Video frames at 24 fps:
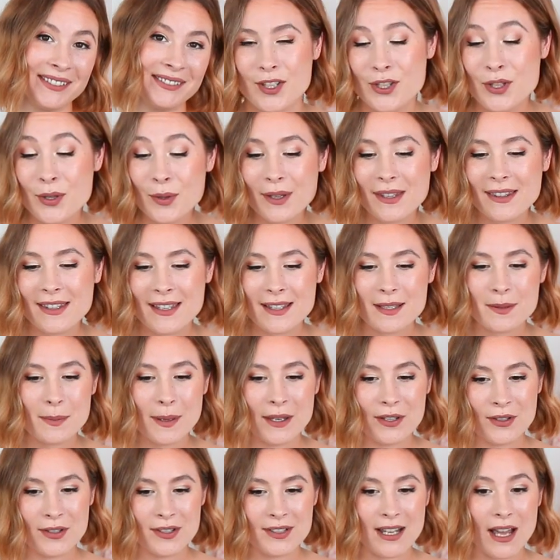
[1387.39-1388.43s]
Doing these
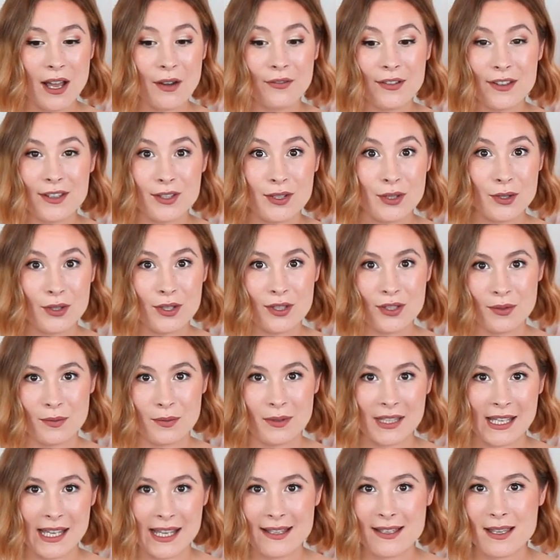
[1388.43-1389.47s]
Pinterest outfits, you just
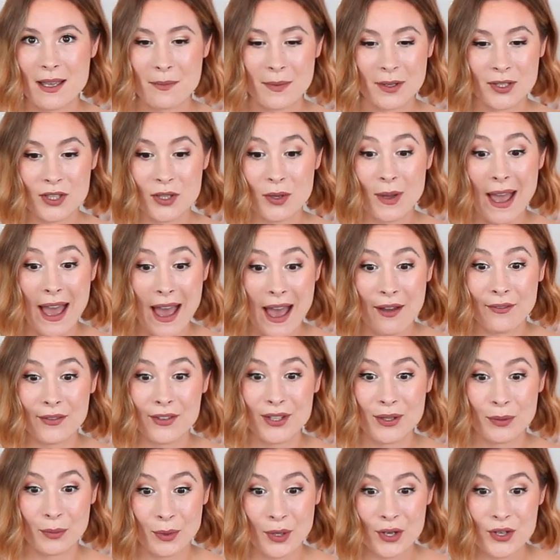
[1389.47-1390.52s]
realize how much you have in
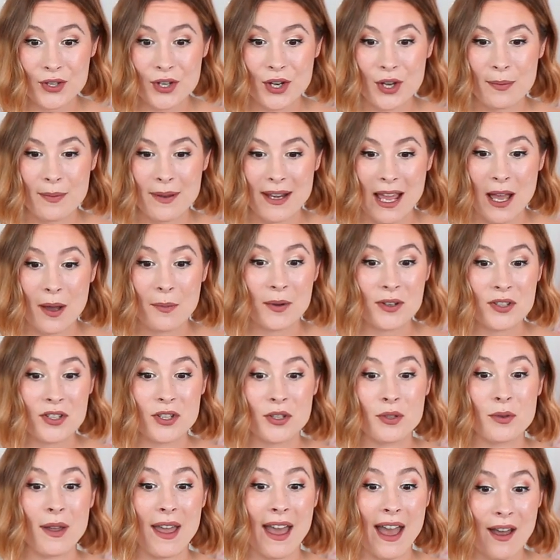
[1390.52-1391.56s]
your wardrobe and how
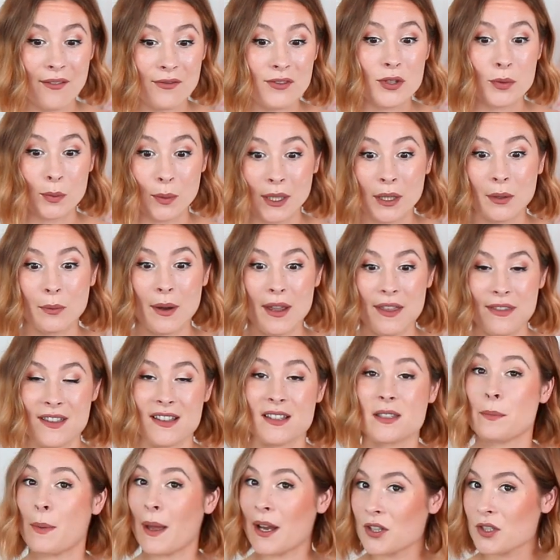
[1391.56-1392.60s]
much you have to work with,
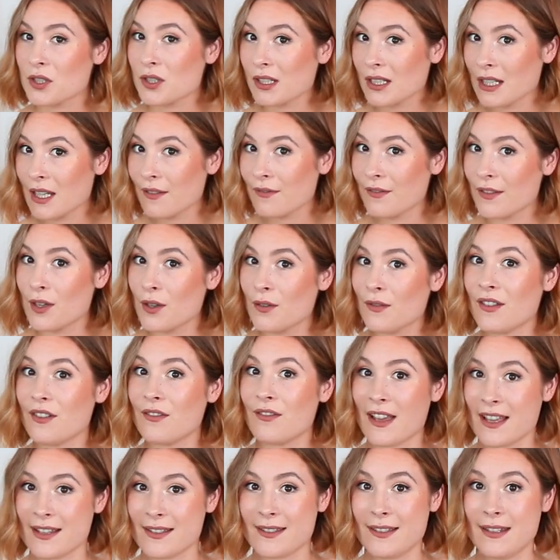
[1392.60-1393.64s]
especially if you've
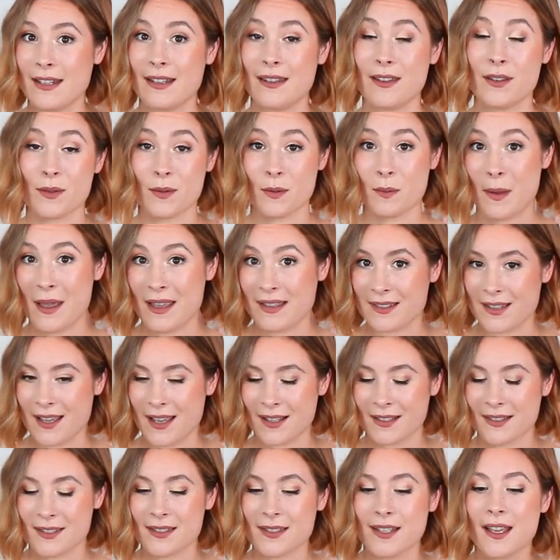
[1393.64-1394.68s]
invested in those
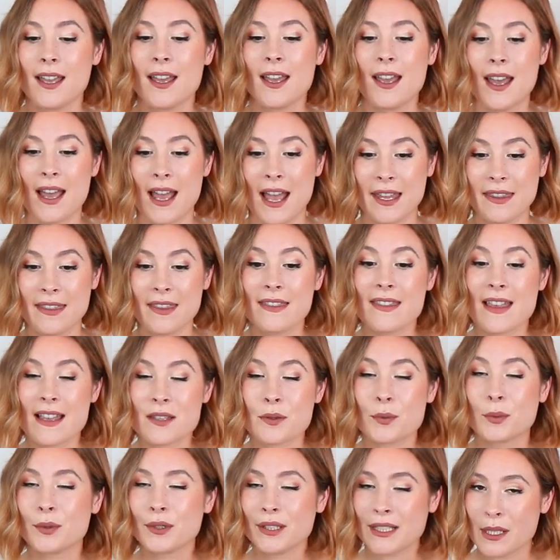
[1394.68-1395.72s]
basics. I think
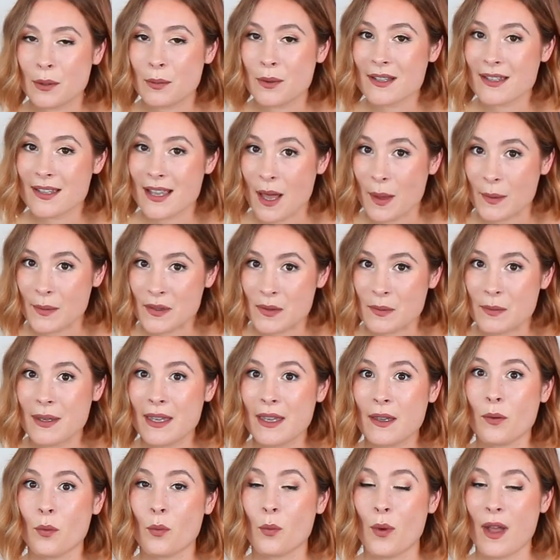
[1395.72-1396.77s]
that's really what's helped
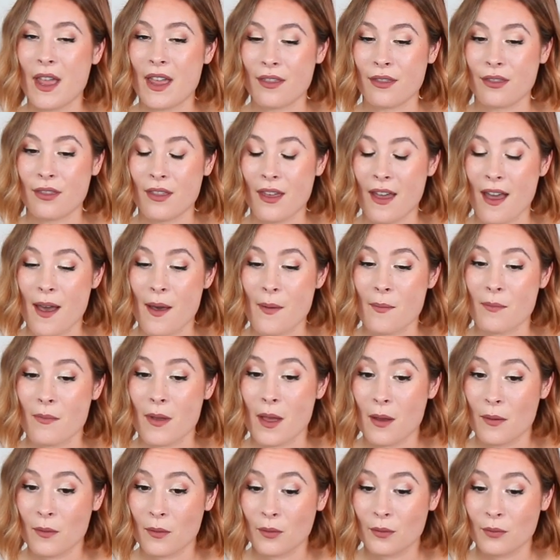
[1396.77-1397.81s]
me with um,
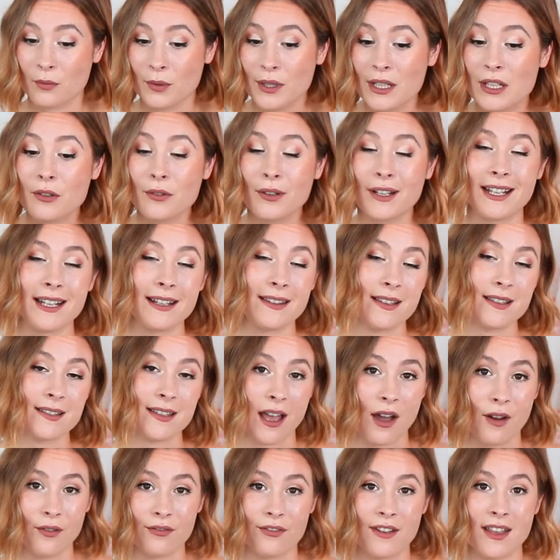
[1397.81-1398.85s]
recreating these
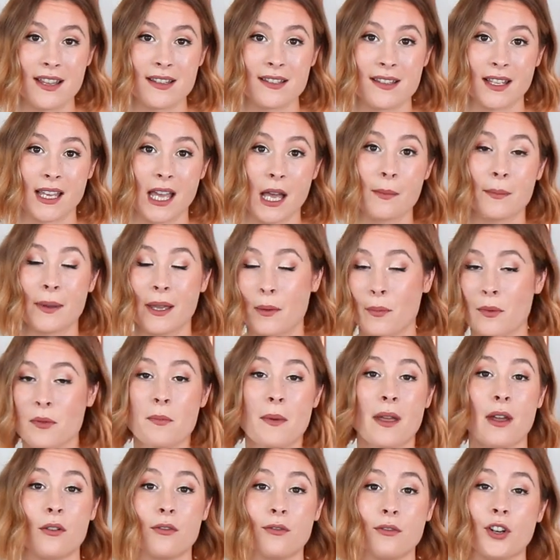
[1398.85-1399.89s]
outfits and coming up with
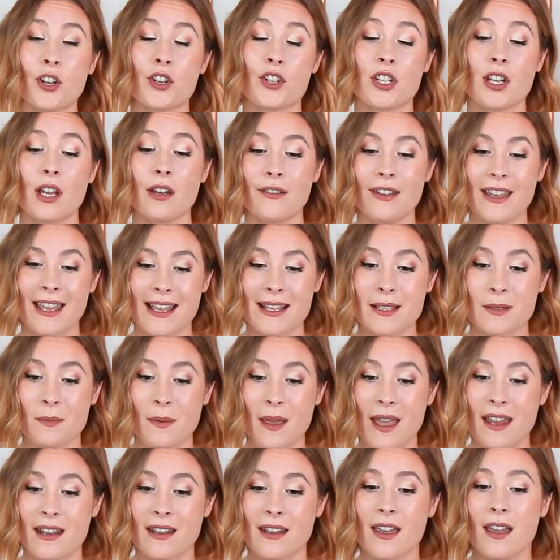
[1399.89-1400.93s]
my own version of it, has
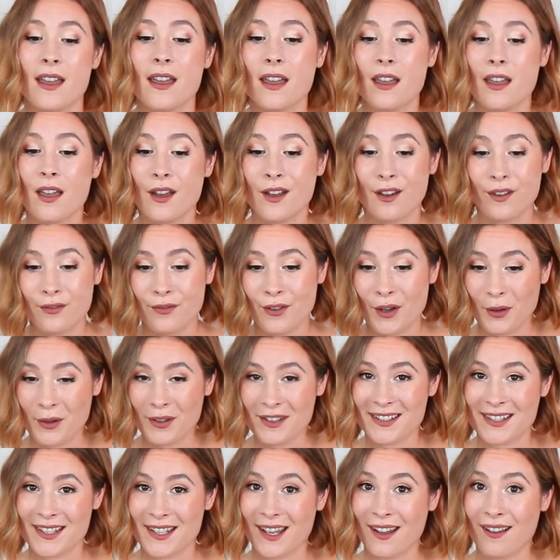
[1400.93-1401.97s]
been
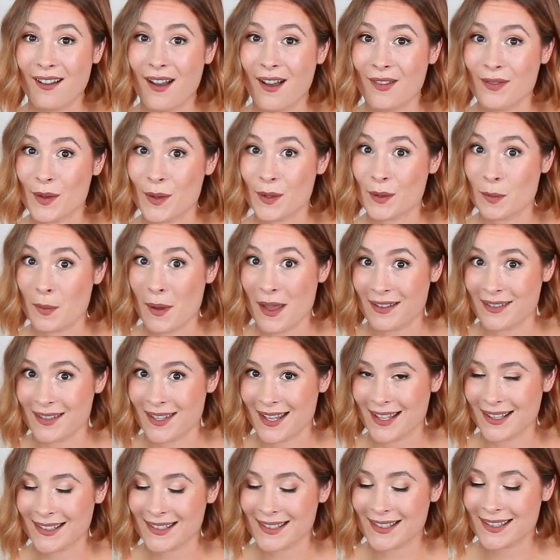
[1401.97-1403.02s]
focusing on those
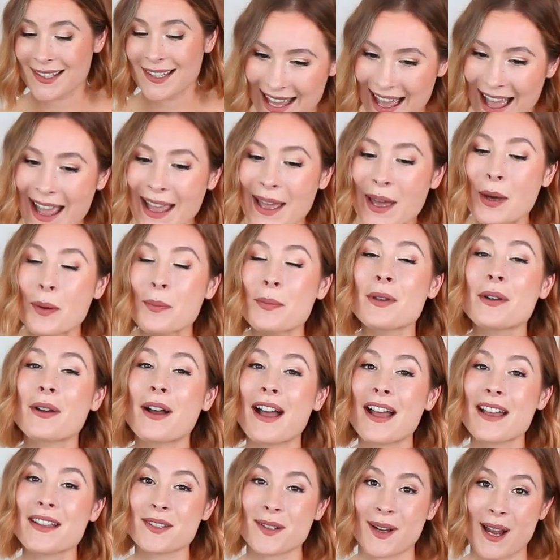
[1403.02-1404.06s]
basics. I hope you
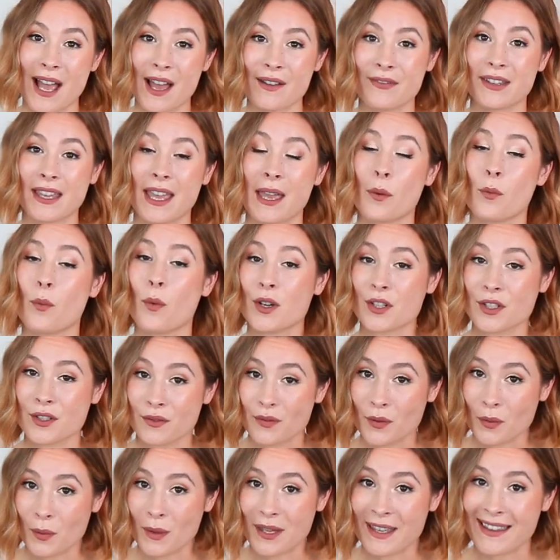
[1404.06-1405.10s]
guys are having a
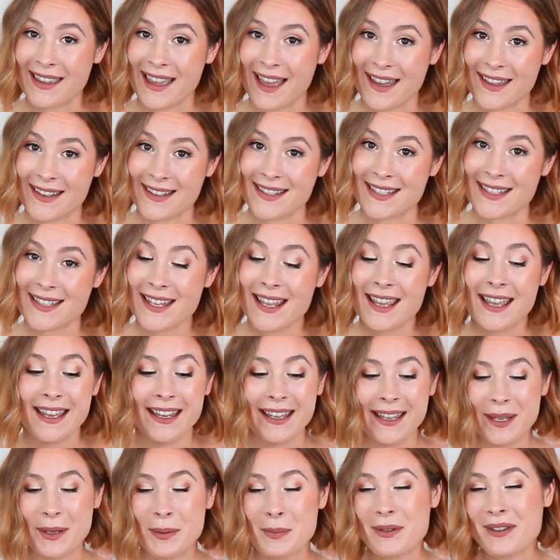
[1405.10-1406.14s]
wonderful weekend.
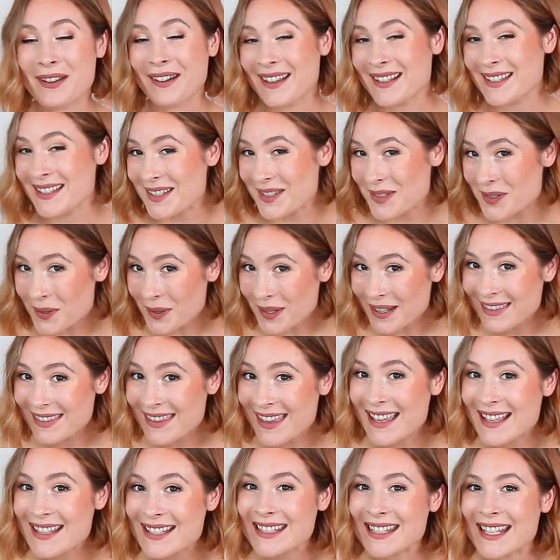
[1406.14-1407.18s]
Hope you guys enjoyed
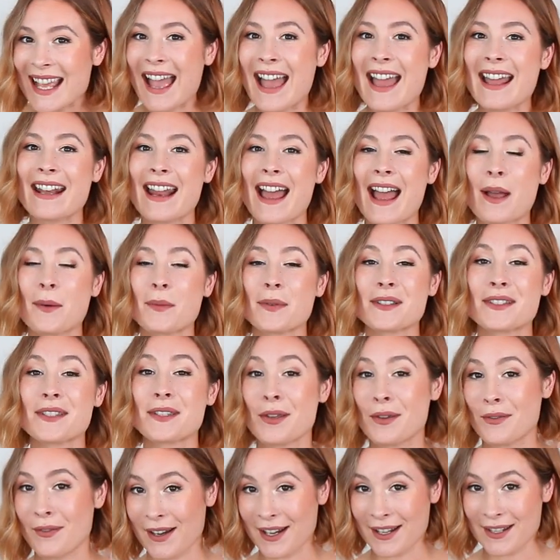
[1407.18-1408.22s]
this, and I will
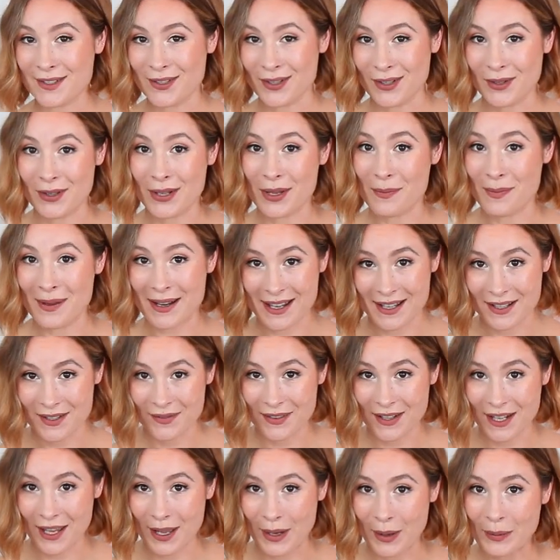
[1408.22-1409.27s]
see you very soon in my next
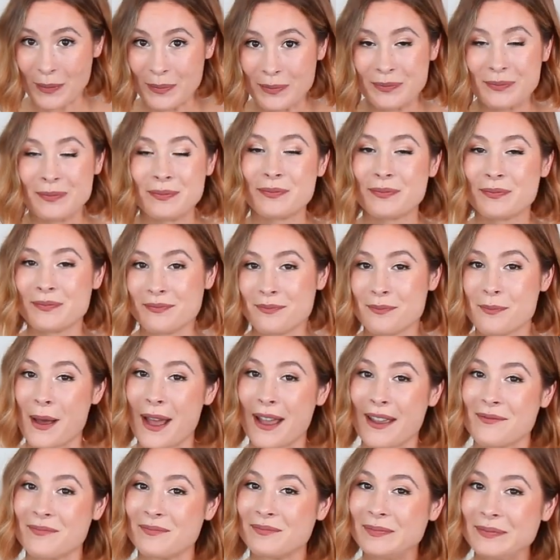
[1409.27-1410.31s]
video.
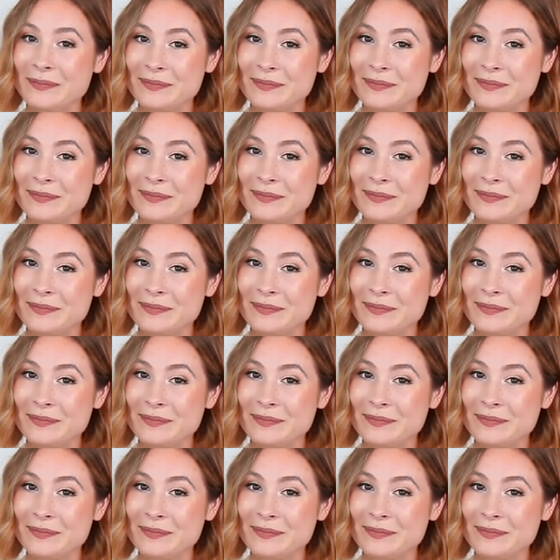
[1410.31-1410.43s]
Bye.